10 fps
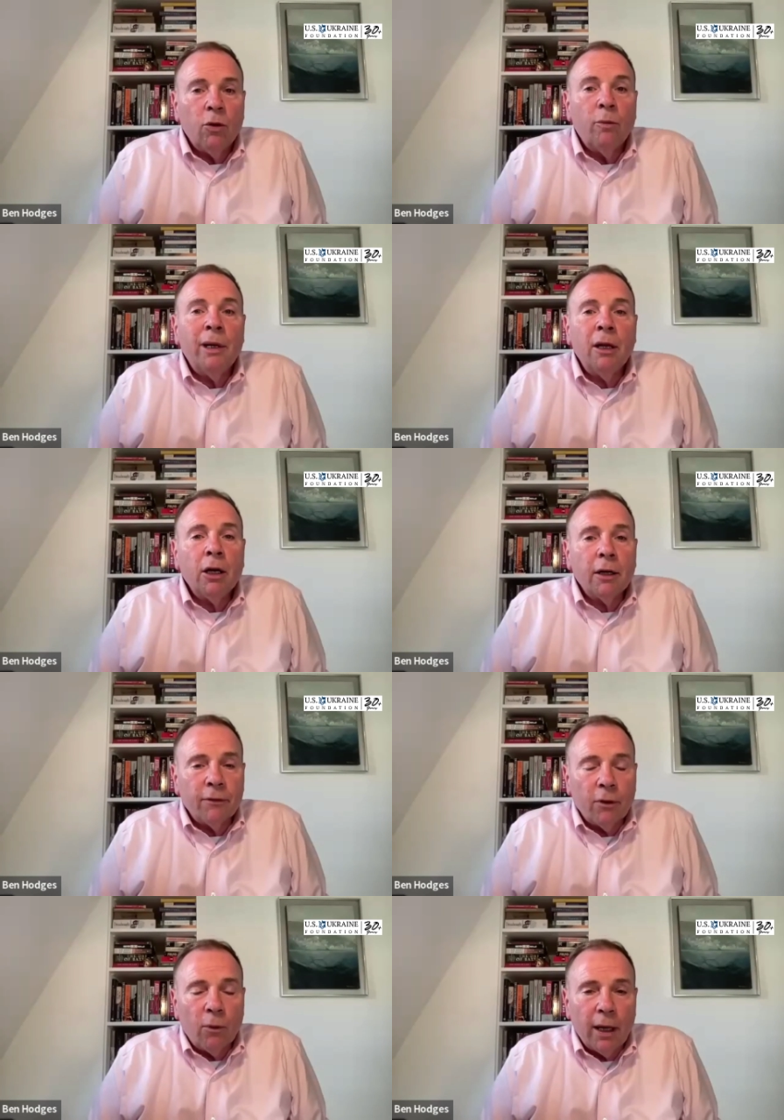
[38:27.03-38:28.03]
will be
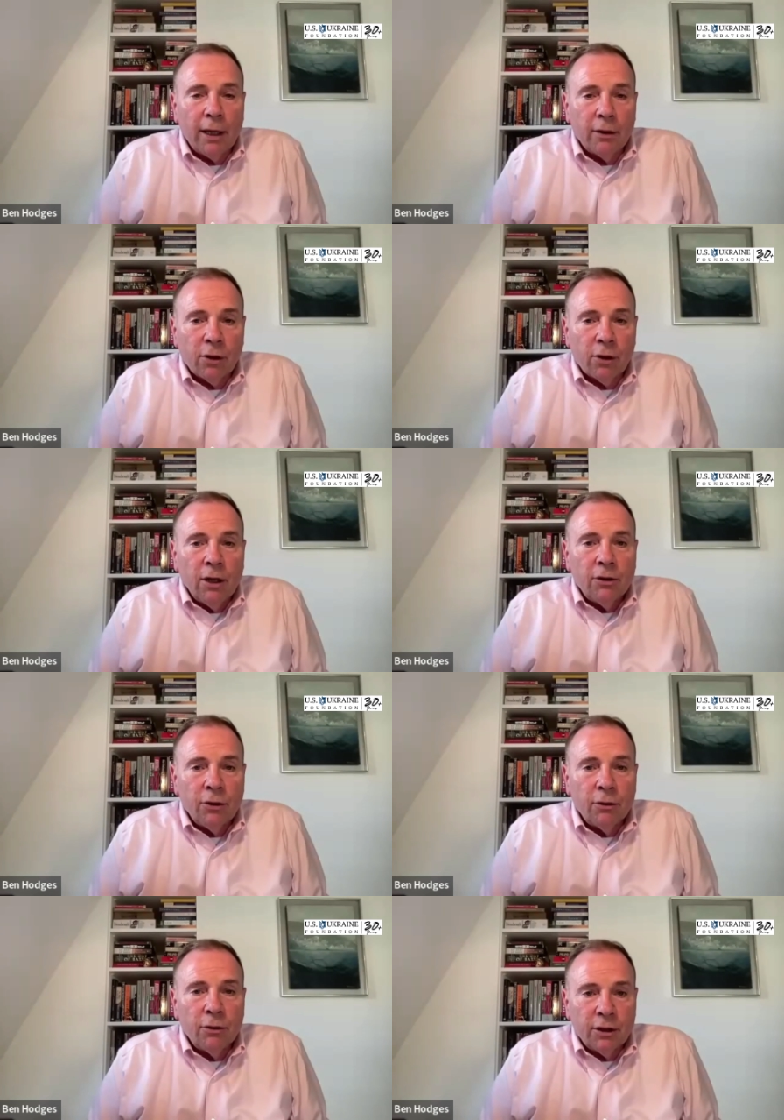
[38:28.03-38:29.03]
looking for ways
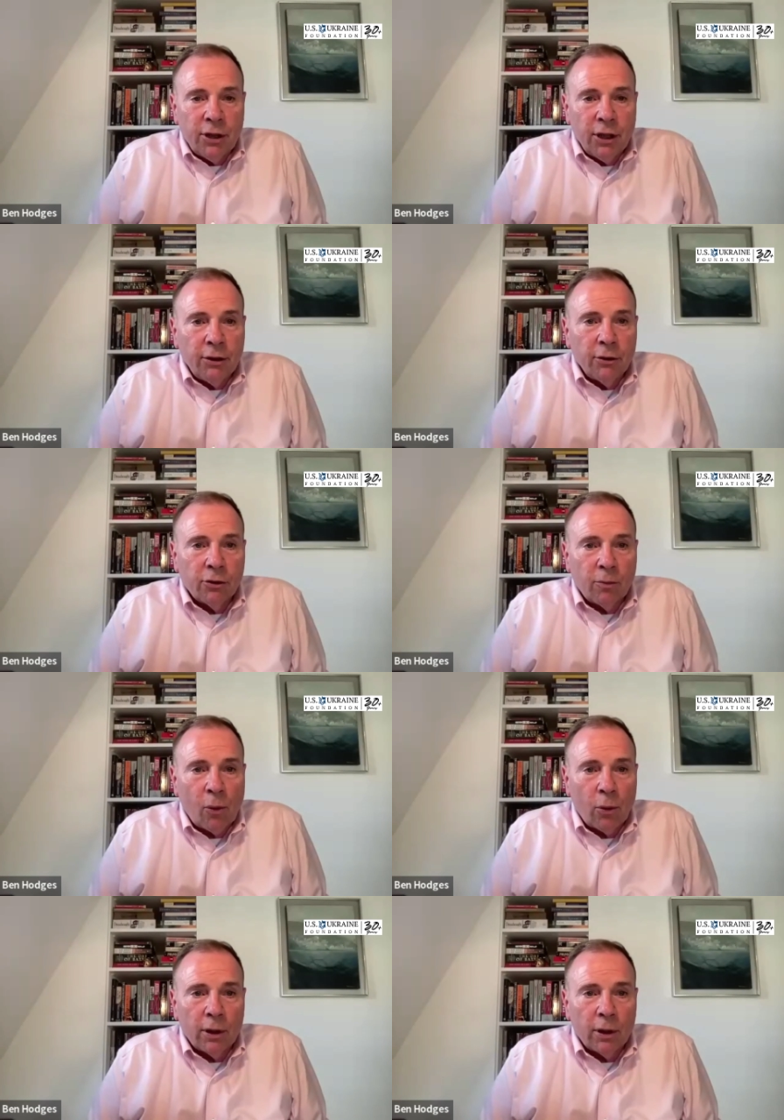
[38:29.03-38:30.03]
to continue
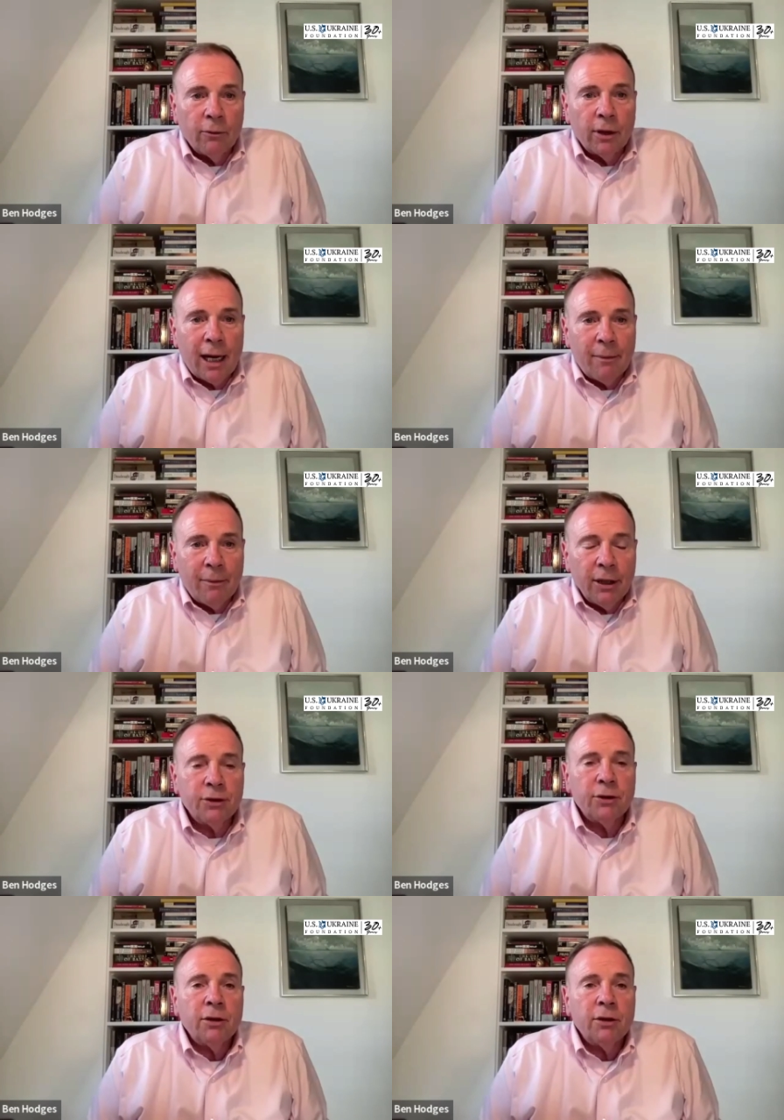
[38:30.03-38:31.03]
supporting with
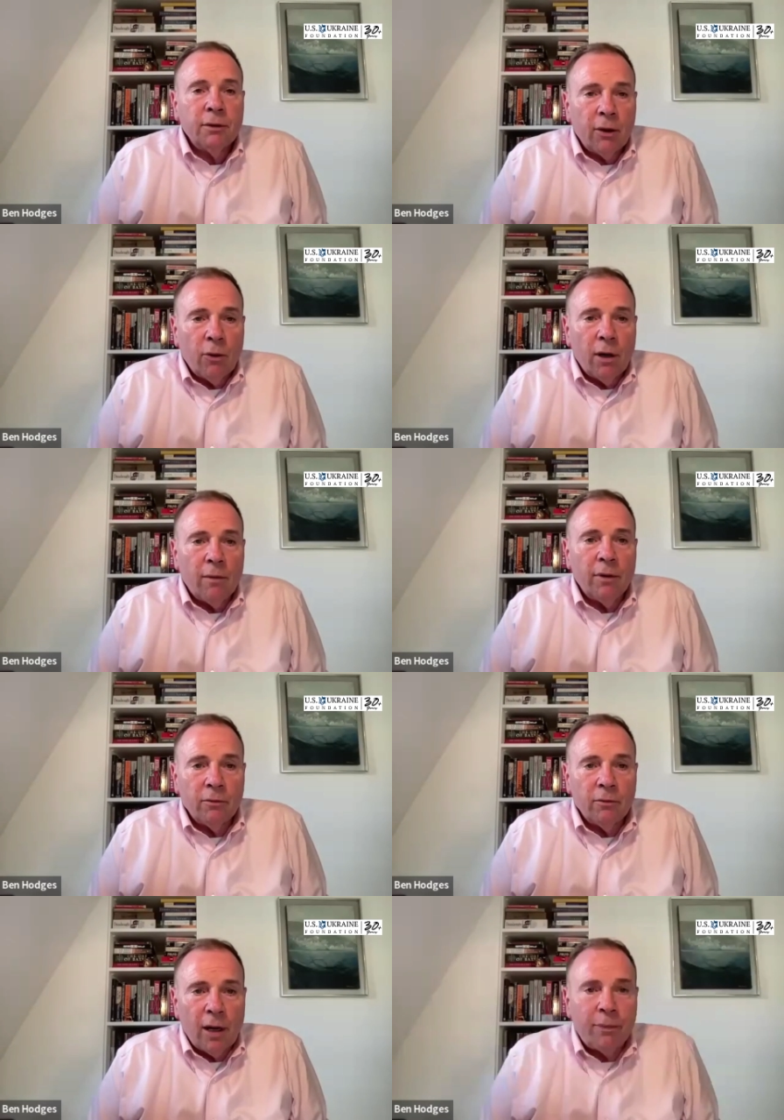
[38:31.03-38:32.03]
ammunition,
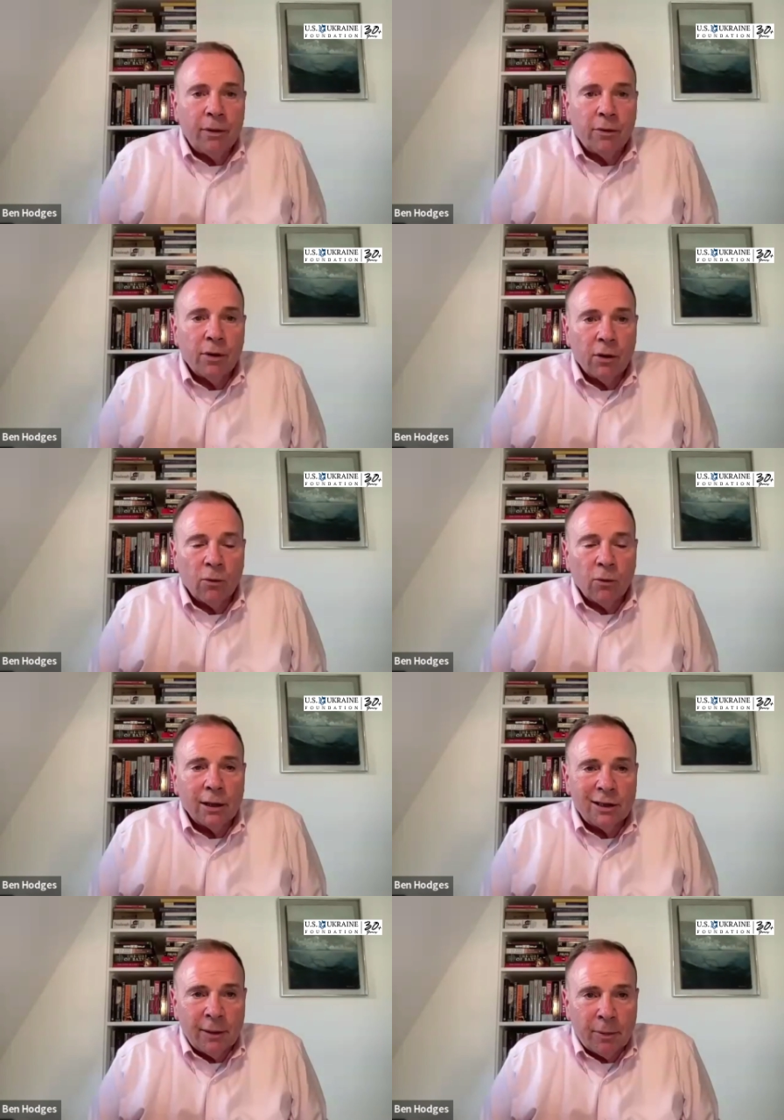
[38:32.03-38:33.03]
equipment, weapons, as
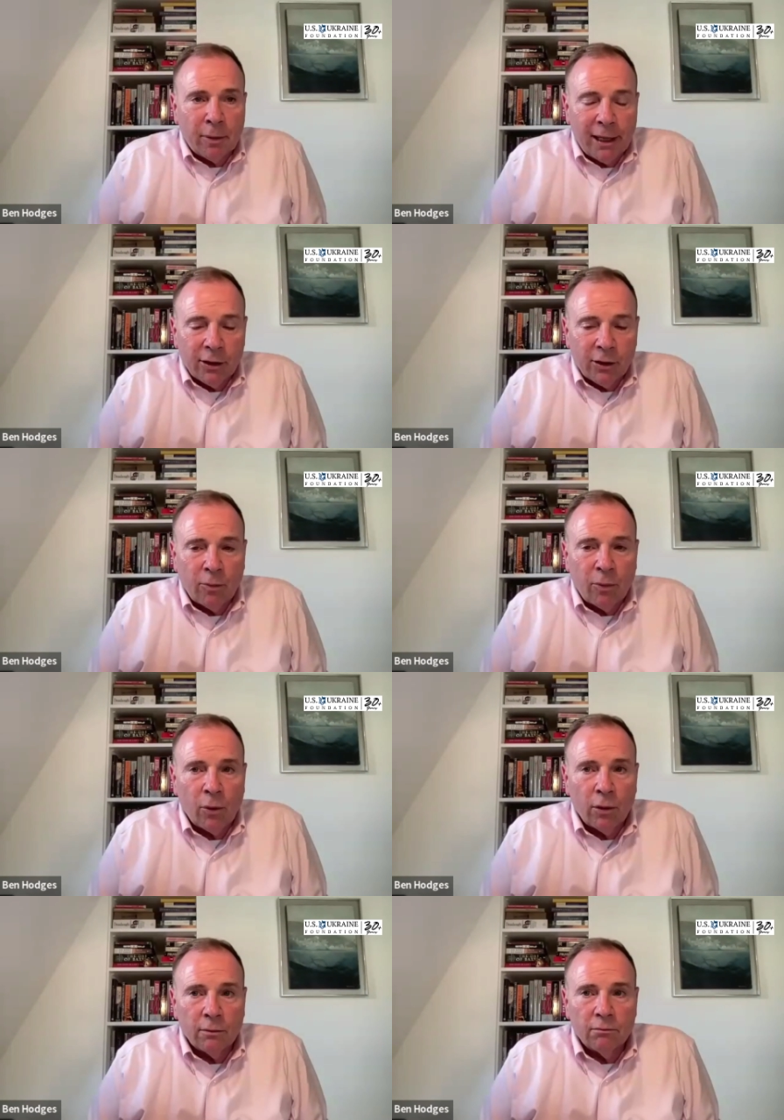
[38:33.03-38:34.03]
well as diplomatic
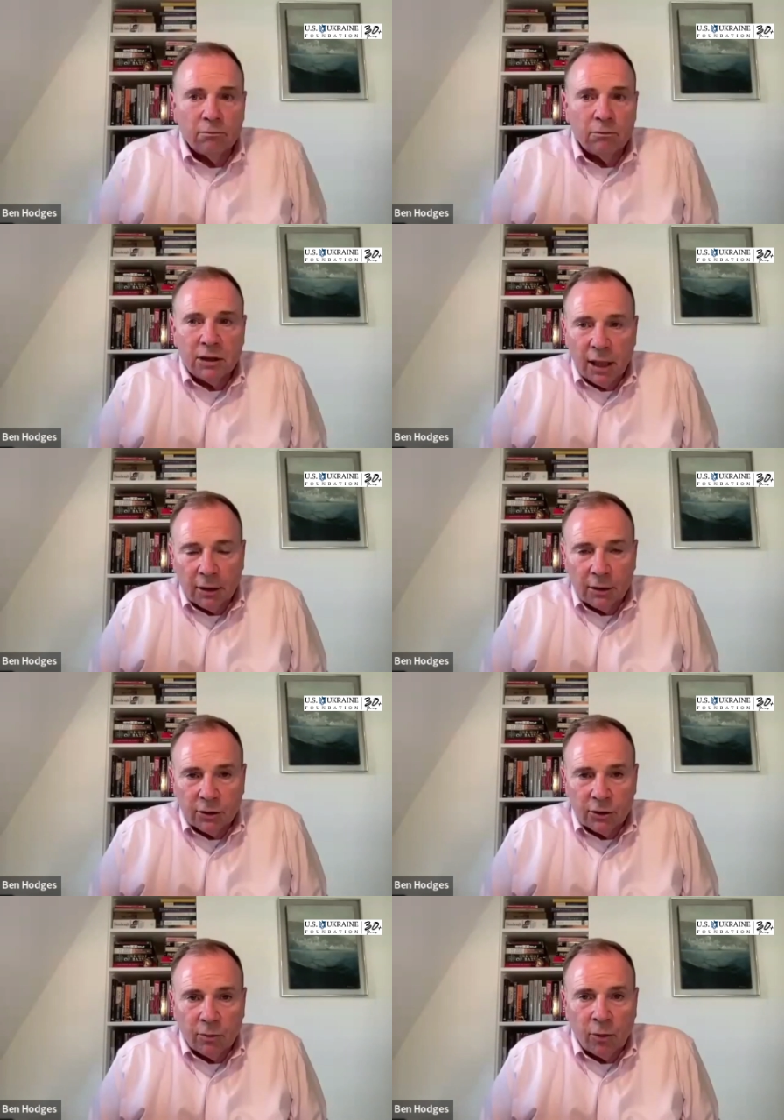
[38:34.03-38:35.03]
support,
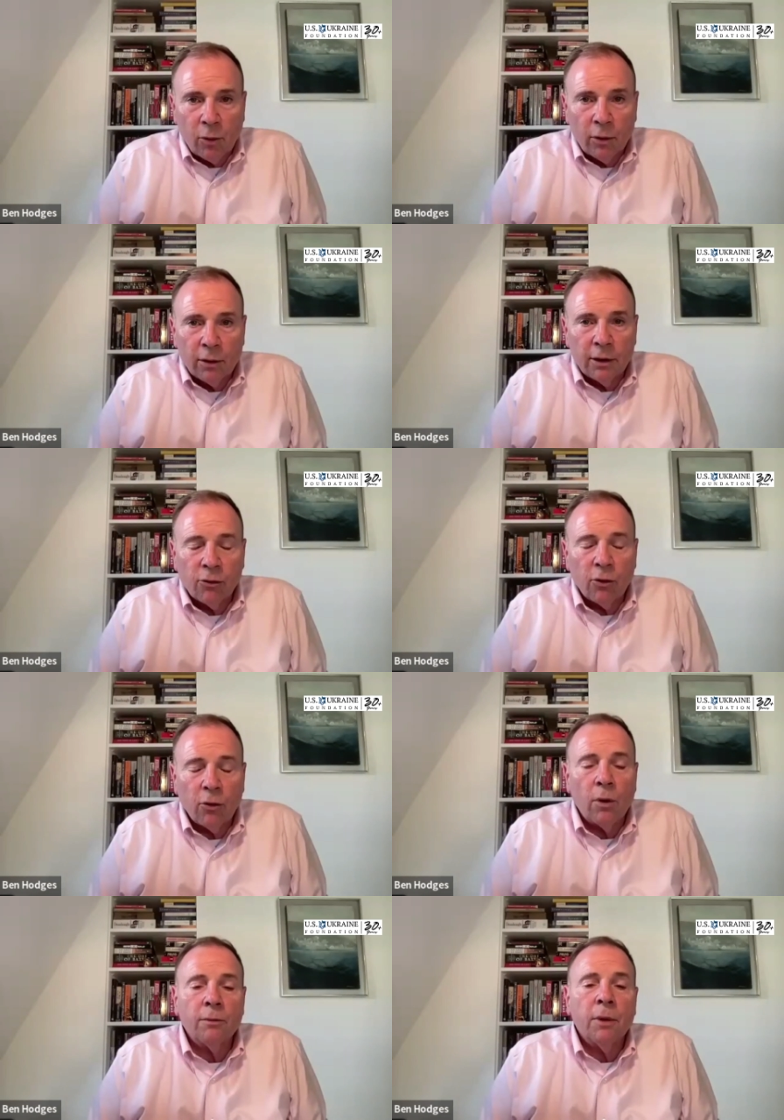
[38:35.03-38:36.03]
intelligence support, and
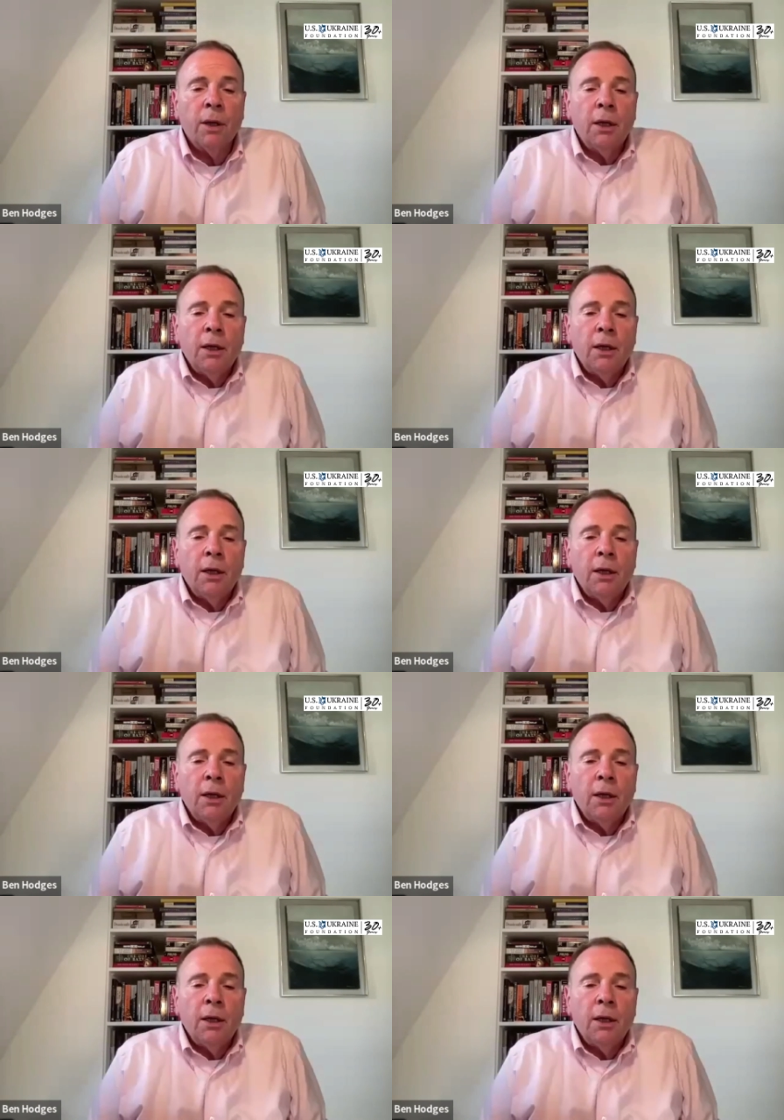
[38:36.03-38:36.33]
so on.